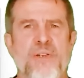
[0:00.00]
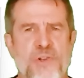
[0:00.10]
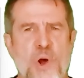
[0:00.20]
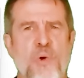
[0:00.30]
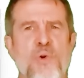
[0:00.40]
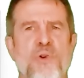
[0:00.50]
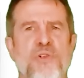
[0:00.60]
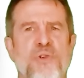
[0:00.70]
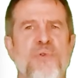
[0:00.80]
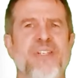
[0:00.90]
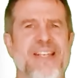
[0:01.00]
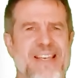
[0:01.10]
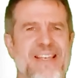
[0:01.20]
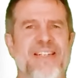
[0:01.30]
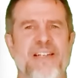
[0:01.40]
Do you know who could do this
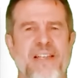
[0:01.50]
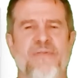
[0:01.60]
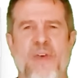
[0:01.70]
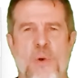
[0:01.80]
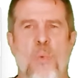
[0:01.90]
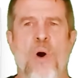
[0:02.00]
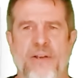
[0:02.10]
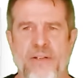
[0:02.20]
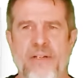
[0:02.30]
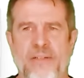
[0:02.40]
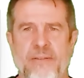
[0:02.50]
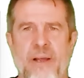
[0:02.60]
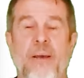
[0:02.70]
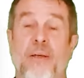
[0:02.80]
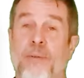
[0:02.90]
easily if they wanted?
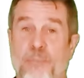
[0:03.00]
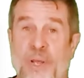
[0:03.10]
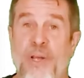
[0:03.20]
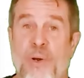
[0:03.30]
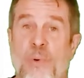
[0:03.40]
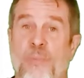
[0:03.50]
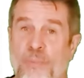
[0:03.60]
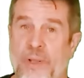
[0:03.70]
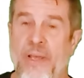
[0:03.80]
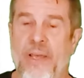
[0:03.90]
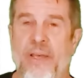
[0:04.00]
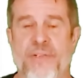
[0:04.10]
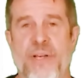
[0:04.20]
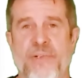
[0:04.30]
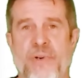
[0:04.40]
Bingo,
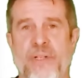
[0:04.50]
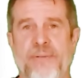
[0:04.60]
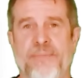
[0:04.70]
Ancestry.